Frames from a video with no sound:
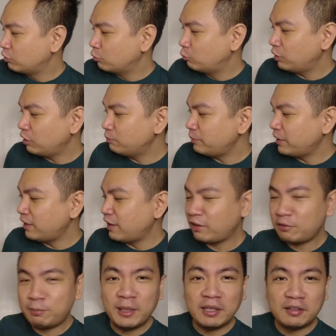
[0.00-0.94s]
So what are my
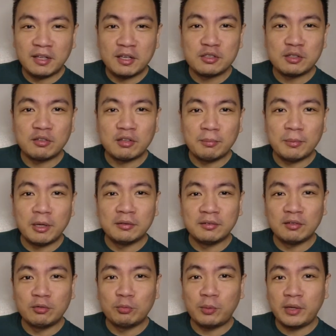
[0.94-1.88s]
expectations
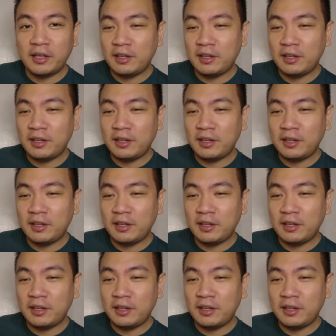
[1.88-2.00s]
about this